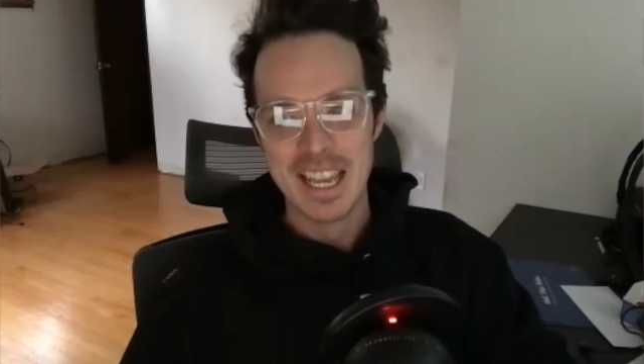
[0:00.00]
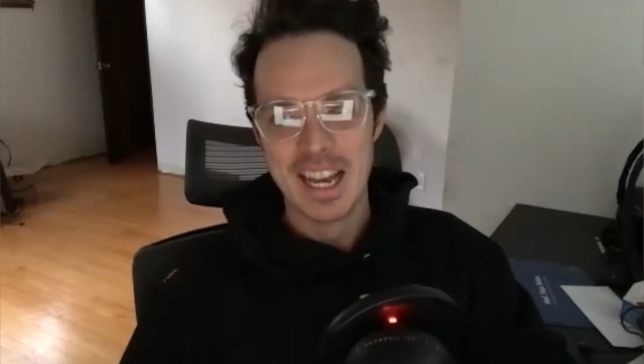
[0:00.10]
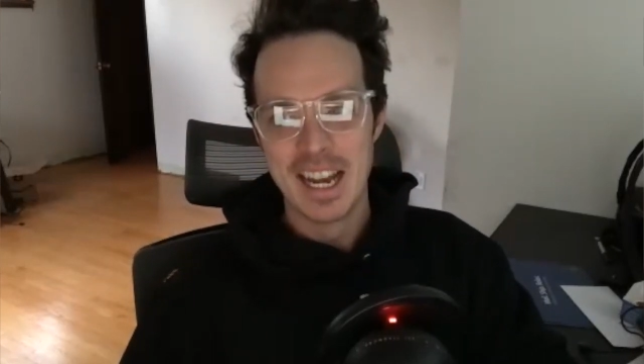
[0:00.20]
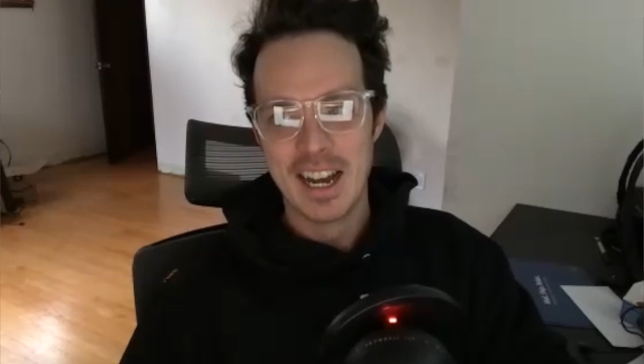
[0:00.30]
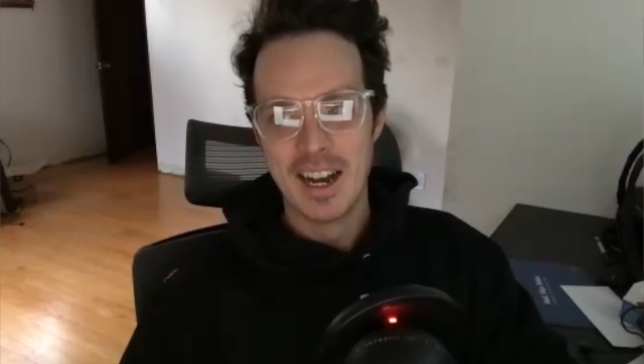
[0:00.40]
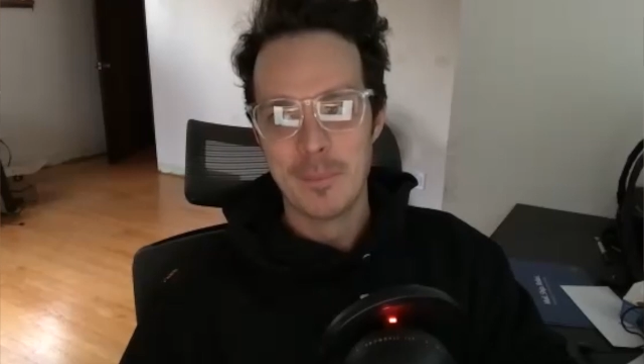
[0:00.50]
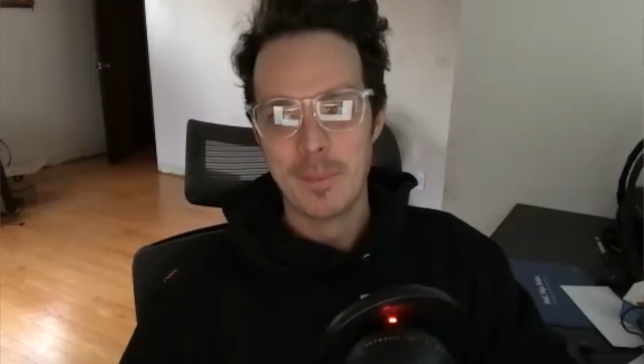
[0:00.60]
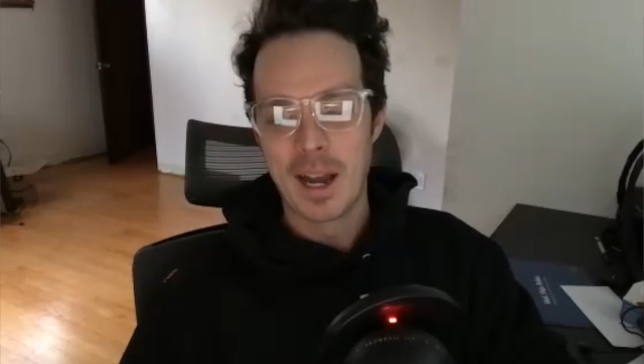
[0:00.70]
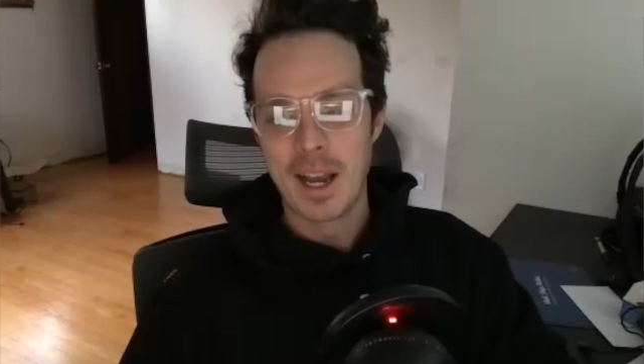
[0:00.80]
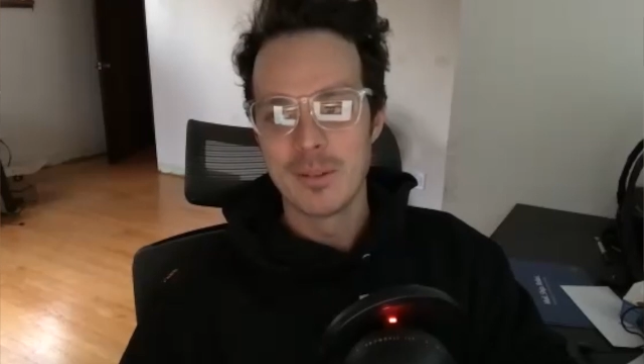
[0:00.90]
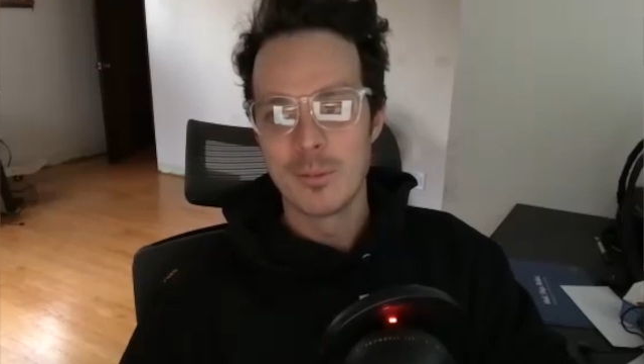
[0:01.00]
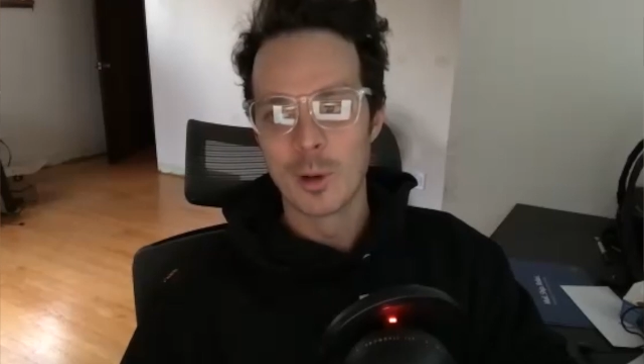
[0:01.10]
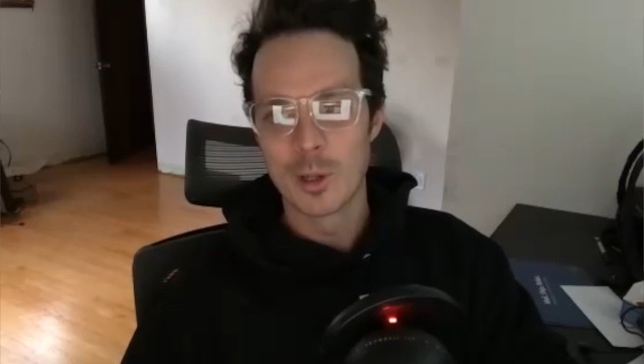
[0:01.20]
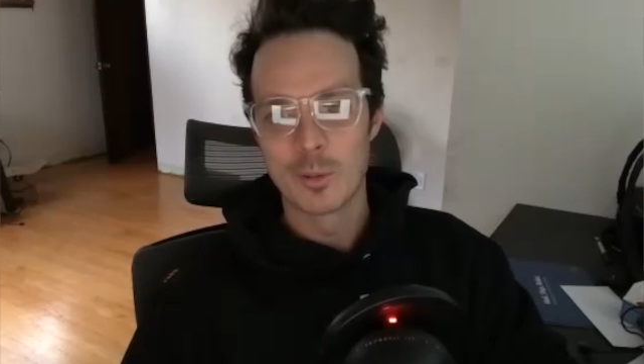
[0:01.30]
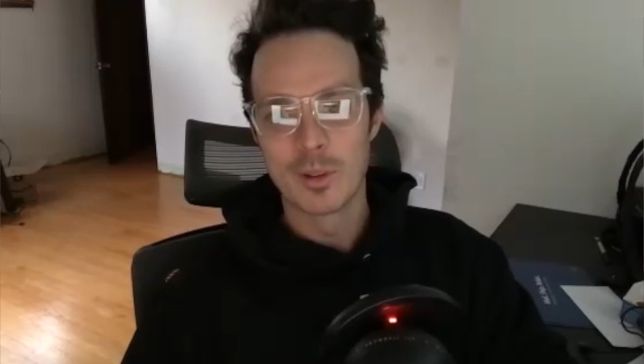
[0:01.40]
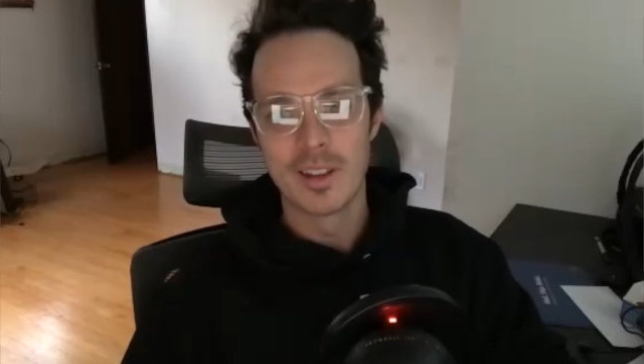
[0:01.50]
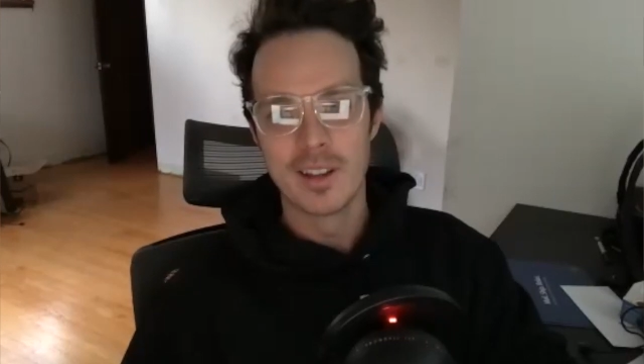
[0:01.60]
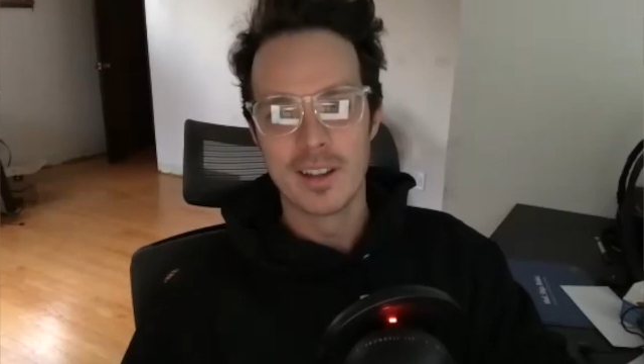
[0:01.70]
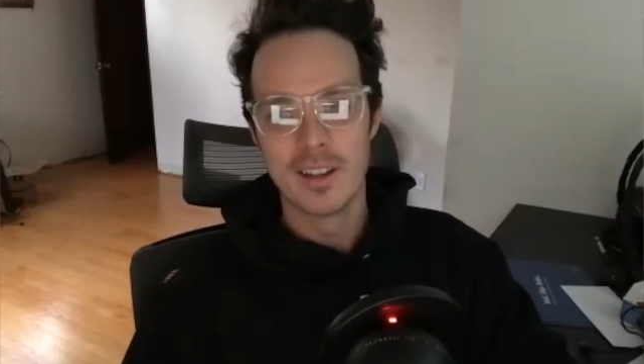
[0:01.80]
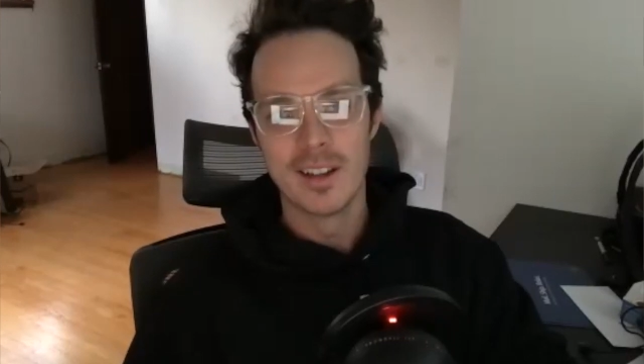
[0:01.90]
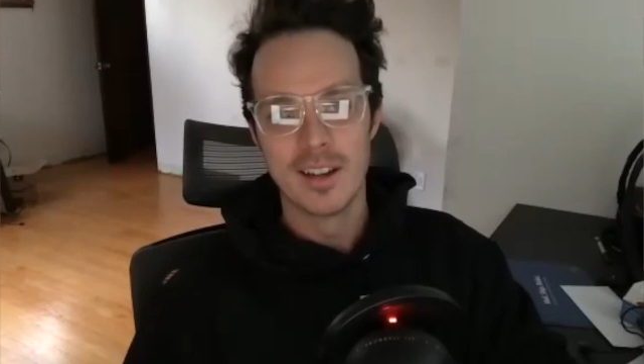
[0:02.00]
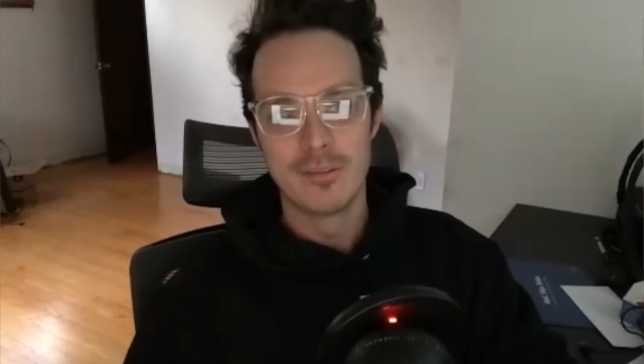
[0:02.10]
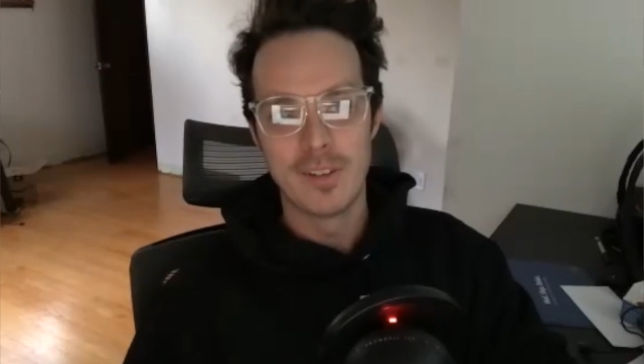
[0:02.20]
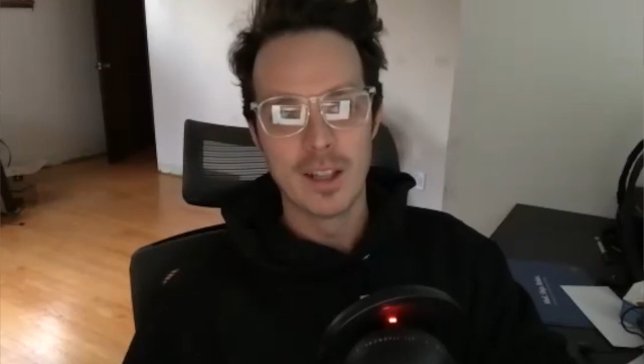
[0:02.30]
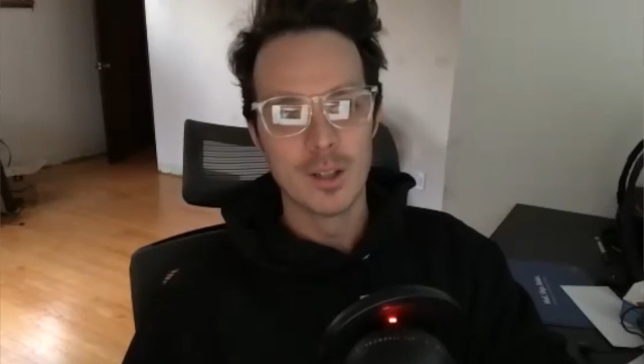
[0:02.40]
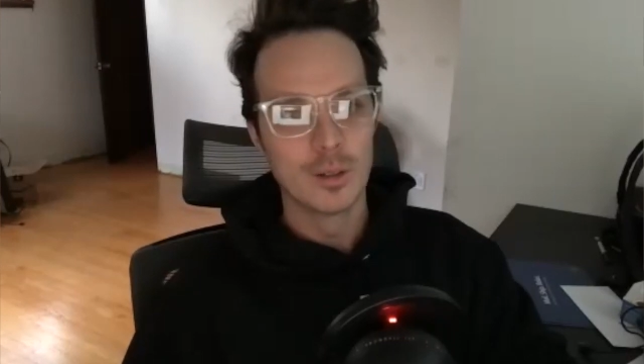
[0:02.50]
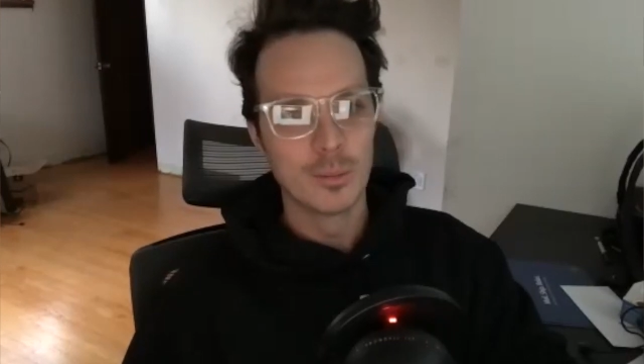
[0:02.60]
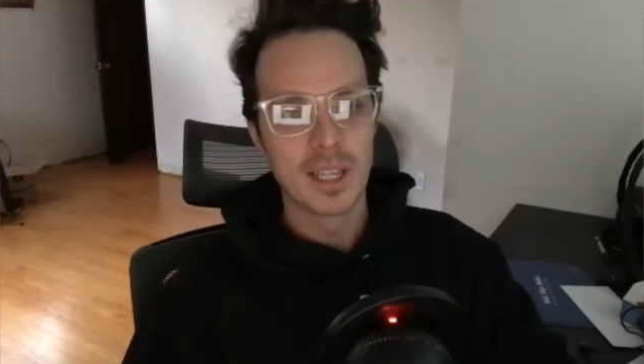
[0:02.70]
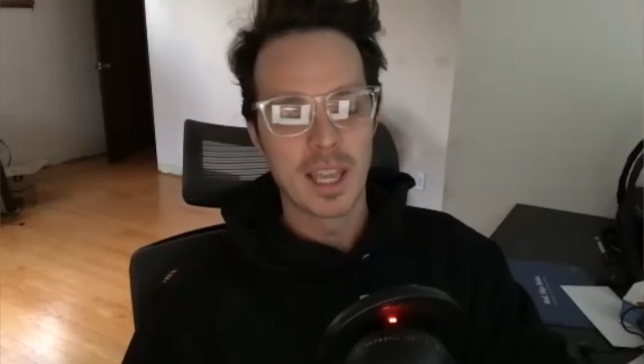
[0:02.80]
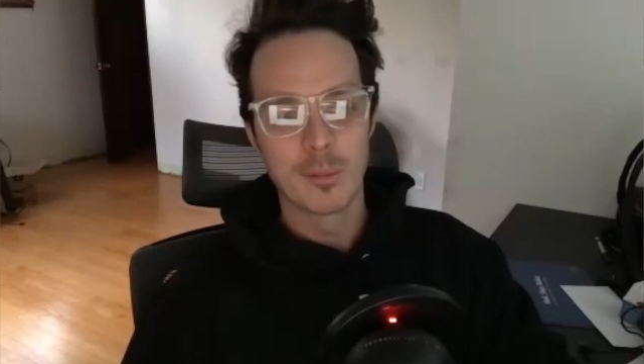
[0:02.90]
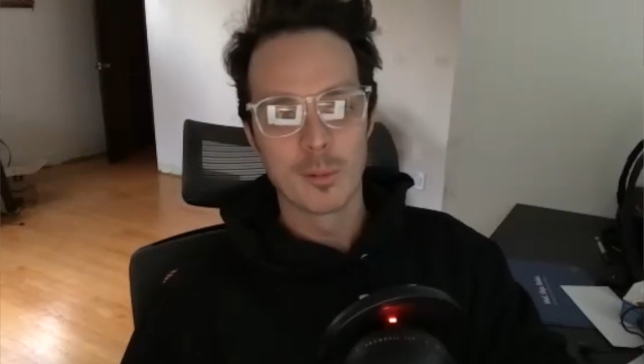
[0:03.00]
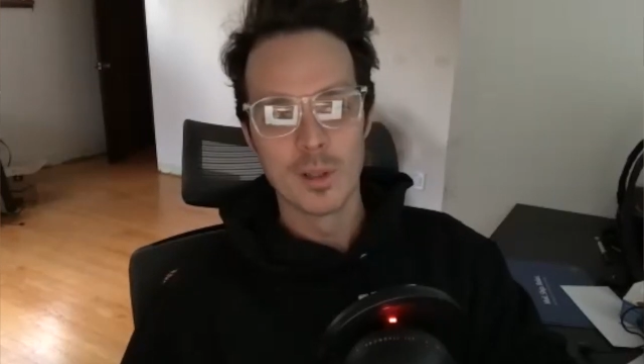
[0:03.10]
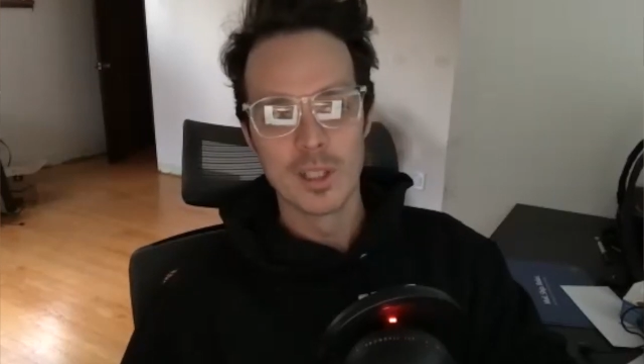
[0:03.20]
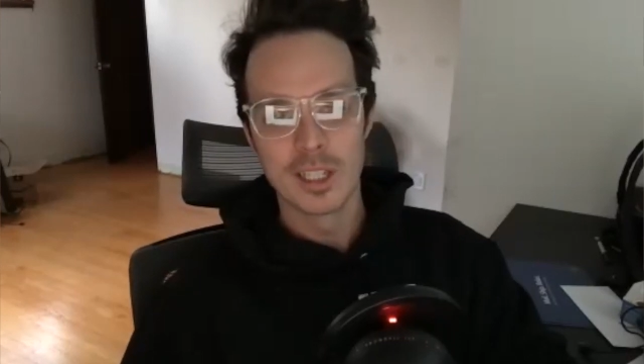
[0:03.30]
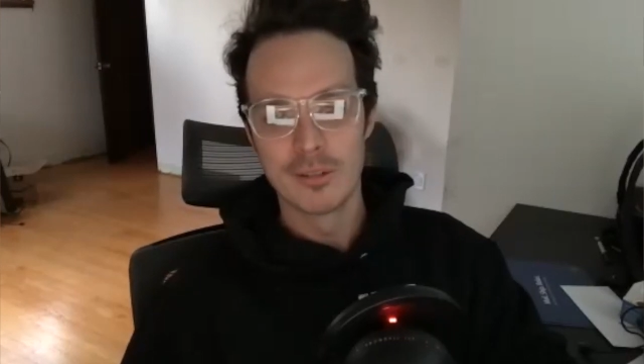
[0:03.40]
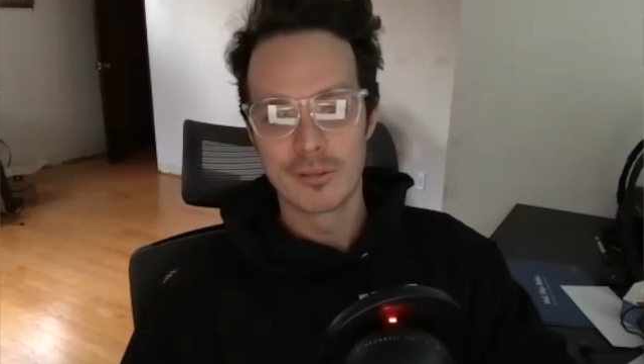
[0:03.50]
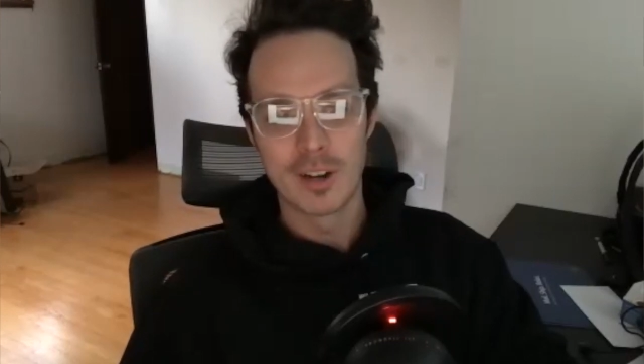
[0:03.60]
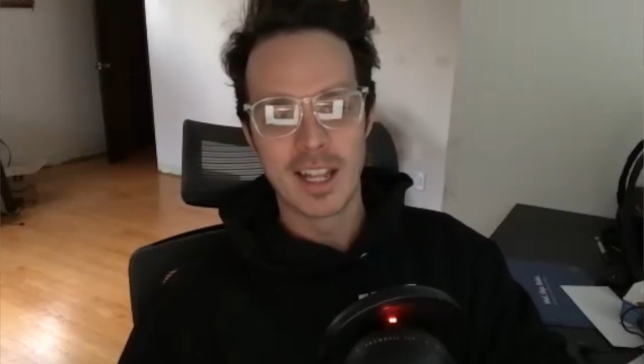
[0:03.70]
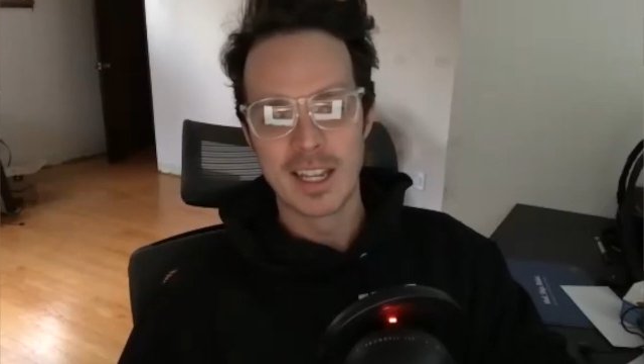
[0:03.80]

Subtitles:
I worked with a fellow who became a really good friend,